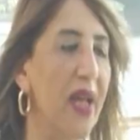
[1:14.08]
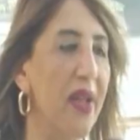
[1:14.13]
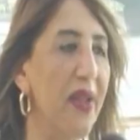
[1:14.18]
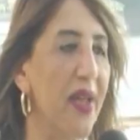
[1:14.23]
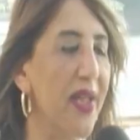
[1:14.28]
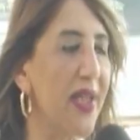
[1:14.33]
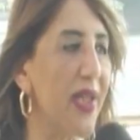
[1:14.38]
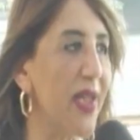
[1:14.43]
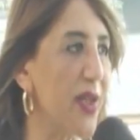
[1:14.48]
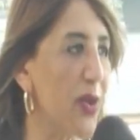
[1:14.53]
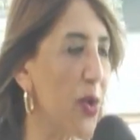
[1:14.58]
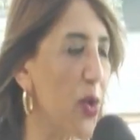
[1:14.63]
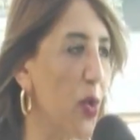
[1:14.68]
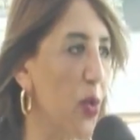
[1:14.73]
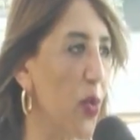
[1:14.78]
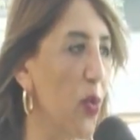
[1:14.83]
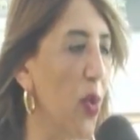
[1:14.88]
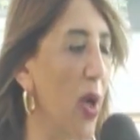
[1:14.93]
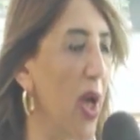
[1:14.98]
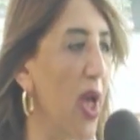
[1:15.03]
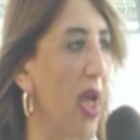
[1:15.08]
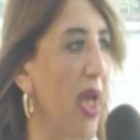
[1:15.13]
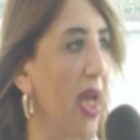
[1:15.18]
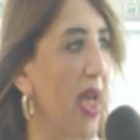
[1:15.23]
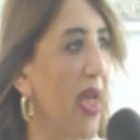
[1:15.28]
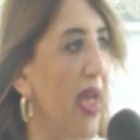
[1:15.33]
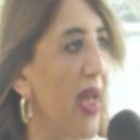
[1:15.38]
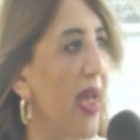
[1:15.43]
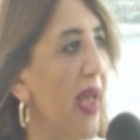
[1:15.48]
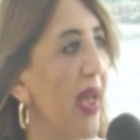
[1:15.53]
This is true.
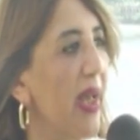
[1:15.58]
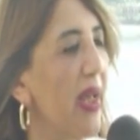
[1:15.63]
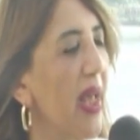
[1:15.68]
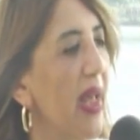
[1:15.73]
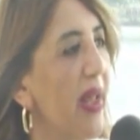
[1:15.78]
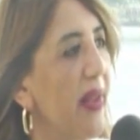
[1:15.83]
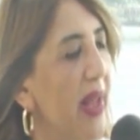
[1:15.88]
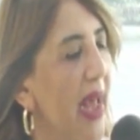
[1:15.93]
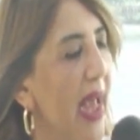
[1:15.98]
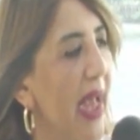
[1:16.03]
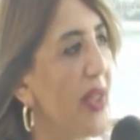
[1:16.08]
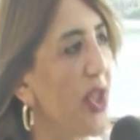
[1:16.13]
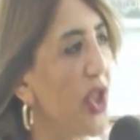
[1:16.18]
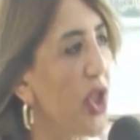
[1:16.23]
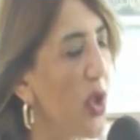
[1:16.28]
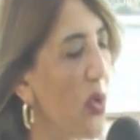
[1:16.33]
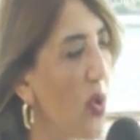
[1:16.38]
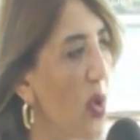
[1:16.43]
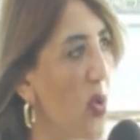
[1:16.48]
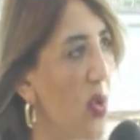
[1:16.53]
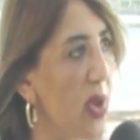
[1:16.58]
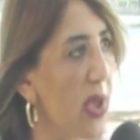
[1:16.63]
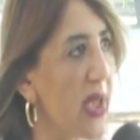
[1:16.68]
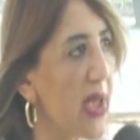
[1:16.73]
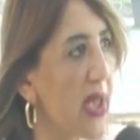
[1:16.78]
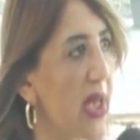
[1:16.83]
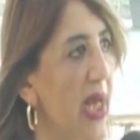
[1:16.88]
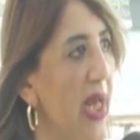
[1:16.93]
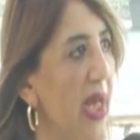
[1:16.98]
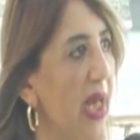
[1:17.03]
Uh, the NGOs uh,